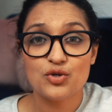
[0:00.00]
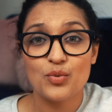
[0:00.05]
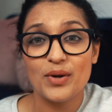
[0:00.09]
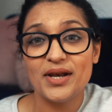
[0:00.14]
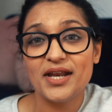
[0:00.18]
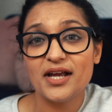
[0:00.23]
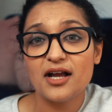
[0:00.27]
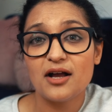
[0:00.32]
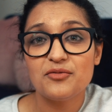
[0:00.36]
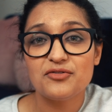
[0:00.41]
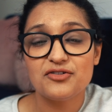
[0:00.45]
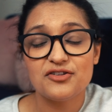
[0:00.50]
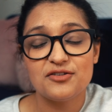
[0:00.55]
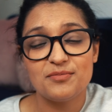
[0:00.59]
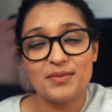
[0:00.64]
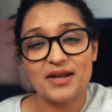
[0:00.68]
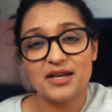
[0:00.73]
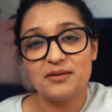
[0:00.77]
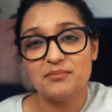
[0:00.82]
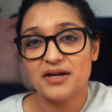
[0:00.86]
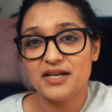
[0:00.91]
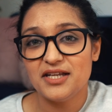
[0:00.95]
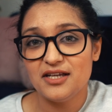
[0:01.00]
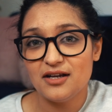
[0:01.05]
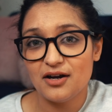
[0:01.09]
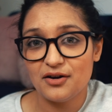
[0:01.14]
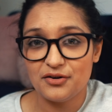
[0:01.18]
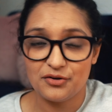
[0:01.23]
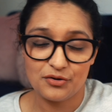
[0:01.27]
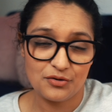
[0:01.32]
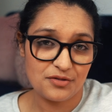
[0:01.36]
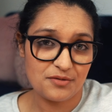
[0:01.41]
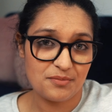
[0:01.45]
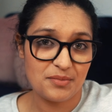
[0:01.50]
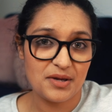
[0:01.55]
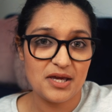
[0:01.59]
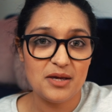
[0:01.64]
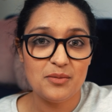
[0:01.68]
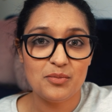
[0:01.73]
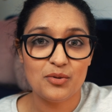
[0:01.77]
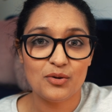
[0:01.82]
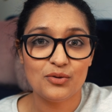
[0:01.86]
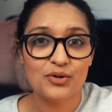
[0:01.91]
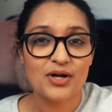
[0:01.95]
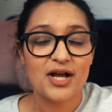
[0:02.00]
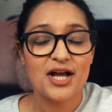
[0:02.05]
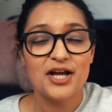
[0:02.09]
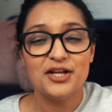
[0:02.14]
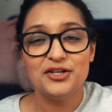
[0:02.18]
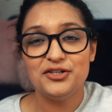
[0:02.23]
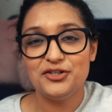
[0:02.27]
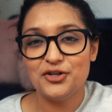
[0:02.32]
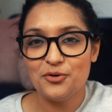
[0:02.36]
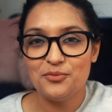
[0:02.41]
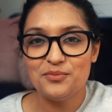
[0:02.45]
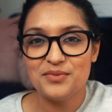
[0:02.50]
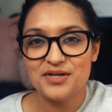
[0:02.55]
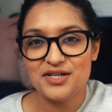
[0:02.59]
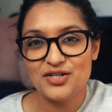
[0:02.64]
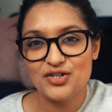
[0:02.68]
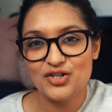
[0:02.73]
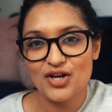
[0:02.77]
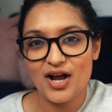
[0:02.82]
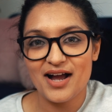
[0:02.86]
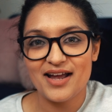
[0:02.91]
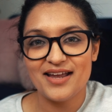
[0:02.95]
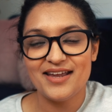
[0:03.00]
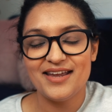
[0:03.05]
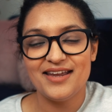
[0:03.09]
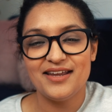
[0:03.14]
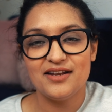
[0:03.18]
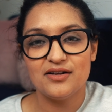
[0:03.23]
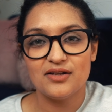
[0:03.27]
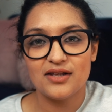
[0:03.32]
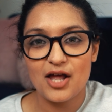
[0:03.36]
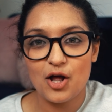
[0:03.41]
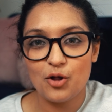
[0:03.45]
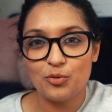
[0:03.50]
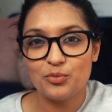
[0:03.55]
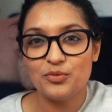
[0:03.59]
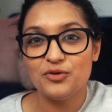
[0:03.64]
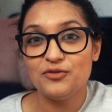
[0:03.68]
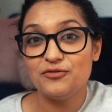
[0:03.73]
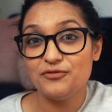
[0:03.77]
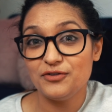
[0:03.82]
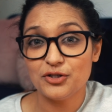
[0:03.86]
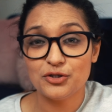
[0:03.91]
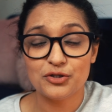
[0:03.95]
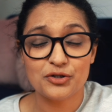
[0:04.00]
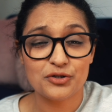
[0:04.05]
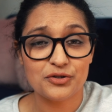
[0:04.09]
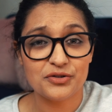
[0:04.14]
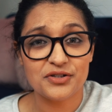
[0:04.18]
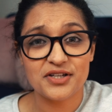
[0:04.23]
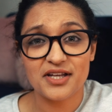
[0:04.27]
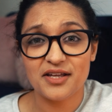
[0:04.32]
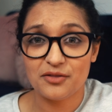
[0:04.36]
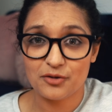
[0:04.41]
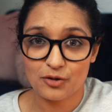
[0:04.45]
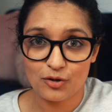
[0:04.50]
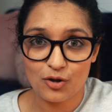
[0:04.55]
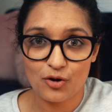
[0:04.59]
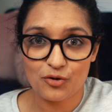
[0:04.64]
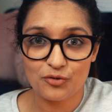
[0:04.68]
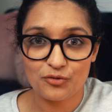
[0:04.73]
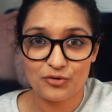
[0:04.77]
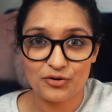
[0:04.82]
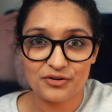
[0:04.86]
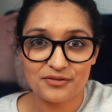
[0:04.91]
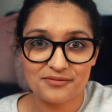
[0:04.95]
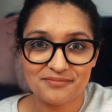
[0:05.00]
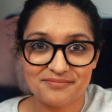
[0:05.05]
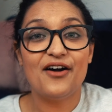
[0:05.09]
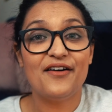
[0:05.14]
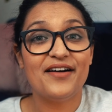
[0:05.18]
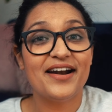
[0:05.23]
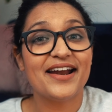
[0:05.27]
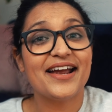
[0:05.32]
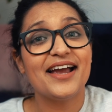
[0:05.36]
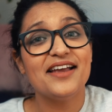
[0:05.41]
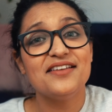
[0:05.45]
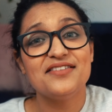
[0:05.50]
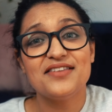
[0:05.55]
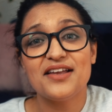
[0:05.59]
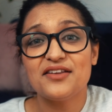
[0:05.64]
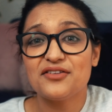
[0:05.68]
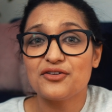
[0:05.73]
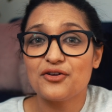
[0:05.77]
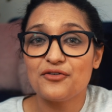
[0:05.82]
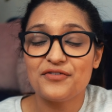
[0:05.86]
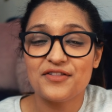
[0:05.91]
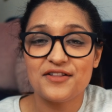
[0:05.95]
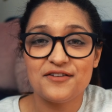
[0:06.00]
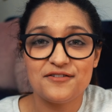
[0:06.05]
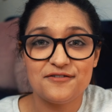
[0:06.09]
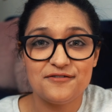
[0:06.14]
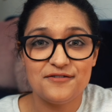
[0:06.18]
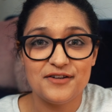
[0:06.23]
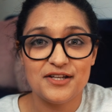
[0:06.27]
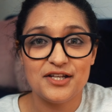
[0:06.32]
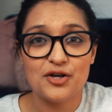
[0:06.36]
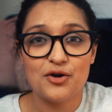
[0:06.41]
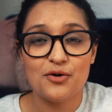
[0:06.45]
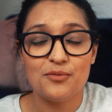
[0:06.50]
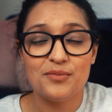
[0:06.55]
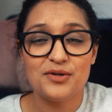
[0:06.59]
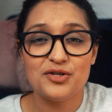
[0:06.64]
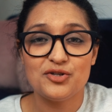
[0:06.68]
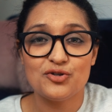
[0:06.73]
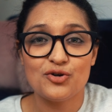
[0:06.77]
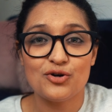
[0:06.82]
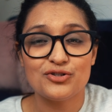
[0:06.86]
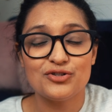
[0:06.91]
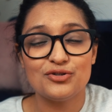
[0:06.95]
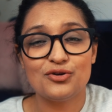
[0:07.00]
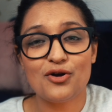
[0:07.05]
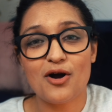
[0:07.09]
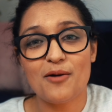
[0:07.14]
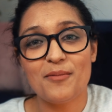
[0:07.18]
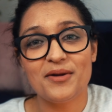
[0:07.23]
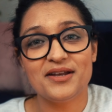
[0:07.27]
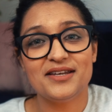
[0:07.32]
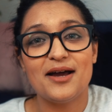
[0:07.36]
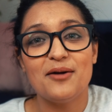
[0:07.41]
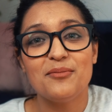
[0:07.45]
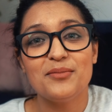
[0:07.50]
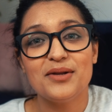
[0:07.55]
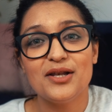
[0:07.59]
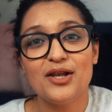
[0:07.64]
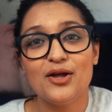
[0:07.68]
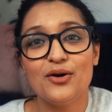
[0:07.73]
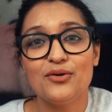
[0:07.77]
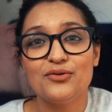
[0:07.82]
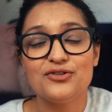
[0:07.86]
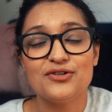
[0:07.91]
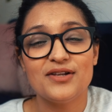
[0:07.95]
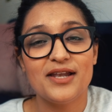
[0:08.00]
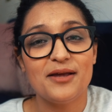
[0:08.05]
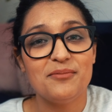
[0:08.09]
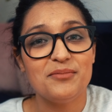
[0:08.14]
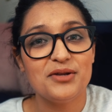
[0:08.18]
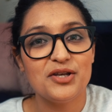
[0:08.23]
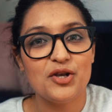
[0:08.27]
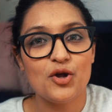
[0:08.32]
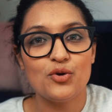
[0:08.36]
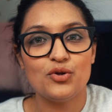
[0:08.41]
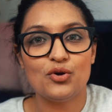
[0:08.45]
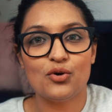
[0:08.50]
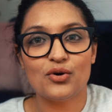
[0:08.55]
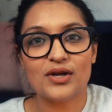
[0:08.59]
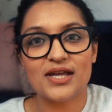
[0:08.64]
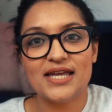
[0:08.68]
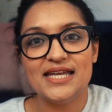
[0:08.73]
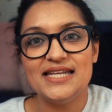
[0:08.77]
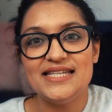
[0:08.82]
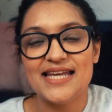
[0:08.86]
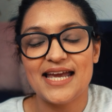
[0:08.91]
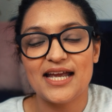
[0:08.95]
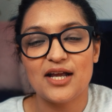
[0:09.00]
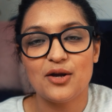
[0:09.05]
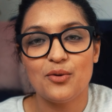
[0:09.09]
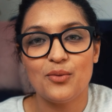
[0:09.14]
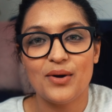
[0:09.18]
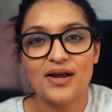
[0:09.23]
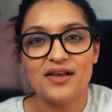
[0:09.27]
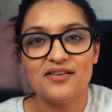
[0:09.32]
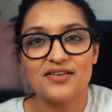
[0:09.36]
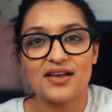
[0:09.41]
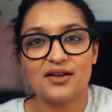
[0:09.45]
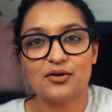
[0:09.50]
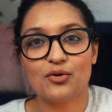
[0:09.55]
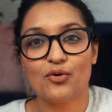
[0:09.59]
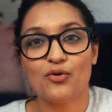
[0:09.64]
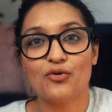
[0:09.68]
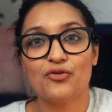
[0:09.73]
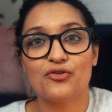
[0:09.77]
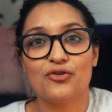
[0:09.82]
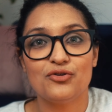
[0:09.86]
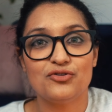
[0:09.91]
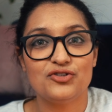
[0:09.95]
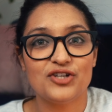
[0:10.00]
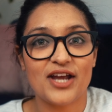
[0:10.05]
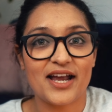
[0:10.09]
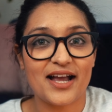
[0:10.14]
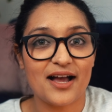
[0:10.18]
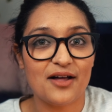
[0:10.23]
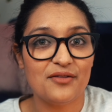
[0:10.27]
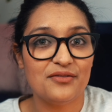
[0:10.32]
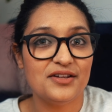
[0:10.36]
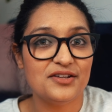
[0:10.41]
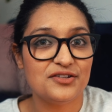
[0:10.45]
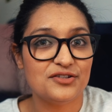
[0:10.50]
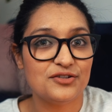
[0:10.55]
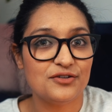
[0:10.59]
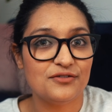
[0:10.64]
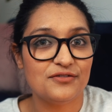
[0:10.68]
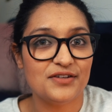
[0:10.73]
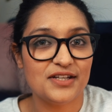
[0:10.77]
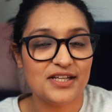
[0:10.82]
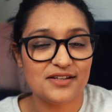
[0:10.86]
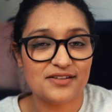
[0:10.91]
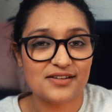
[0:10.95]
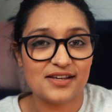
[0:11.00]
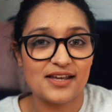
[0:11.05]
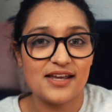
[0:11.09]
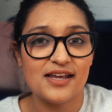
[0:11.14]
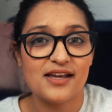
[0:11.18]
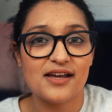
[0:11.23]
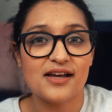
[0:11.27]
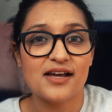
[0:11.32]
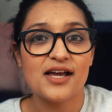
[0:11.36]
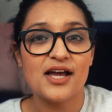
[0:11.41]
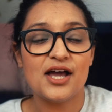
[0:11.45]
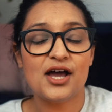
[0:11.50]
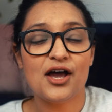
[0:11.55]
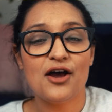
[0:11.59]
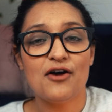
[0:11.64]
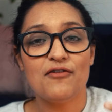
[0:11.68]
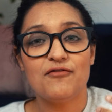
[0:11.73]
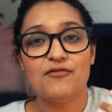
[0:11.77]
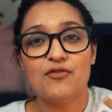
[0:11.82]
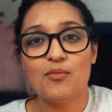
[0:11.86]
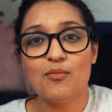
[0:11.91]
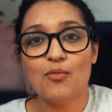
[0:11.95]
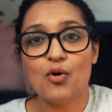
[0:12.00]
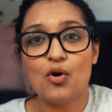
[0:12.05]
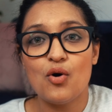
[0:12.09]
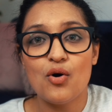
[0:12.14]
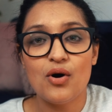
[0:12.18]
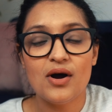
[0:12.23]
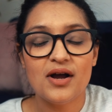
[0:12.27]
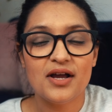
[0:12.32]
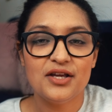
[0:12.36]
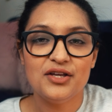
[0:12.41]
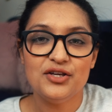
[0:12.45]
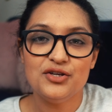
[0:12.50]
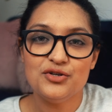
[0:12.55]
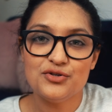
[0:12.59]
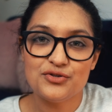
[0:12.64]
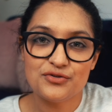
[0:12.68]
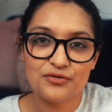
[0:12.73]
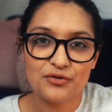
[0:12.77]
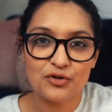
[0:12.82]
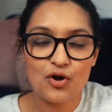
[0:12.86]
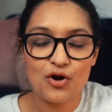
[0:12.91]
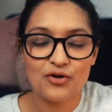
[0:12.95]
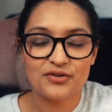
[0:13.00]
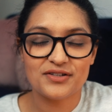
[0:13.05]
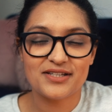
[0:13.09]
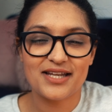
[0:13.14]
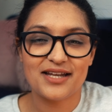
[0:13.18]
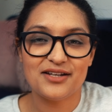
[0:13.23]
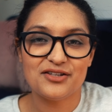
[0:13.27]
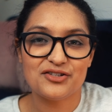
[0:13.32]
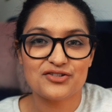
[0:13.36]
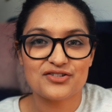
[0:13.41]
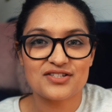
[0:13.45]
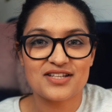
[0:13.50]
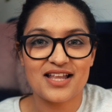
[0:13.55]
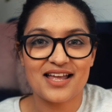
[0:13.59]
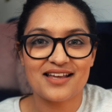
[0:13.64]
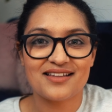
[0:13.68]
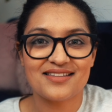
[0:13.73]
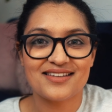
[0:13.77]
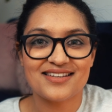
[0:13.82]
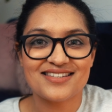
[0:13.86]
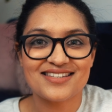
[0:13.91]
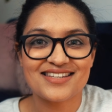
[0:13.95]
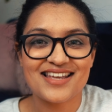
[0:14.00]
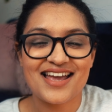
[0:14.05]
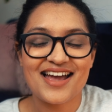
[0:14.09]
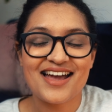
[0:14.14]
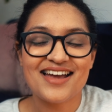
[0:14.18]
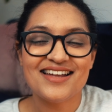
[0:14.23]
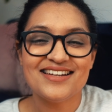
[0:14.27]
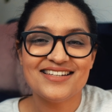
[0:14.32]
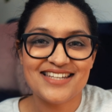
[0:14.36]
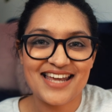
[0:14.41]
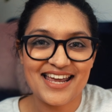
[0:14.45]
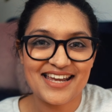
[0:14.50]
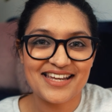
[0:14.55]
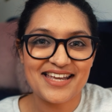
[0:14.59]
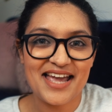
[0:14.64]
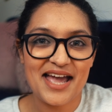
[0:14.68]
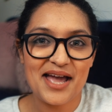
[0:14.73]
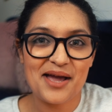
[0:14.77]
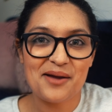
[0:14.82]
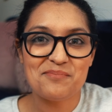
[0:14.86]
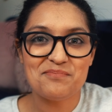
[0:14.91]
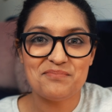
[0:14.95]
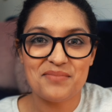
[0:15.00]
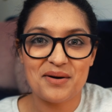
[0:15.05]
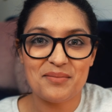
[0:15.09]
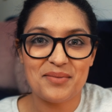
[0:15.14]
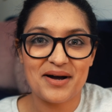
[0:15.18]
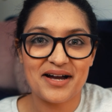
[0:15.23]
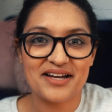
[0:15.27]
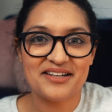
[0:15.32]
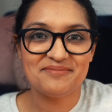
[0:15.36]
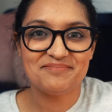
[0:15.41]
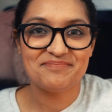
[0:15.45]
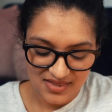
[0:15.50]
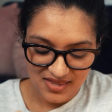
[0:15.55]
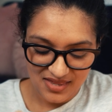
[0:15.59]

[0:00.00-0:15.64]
So when it comes to spending money on other people, don't be shy. It'll help you feel good in the long run. All right, guys, that's all for this video. Be sure to comment down below to let me know your key takeaways, and also check out these two videos here for more useful content just like this. Take care. Bye-bye.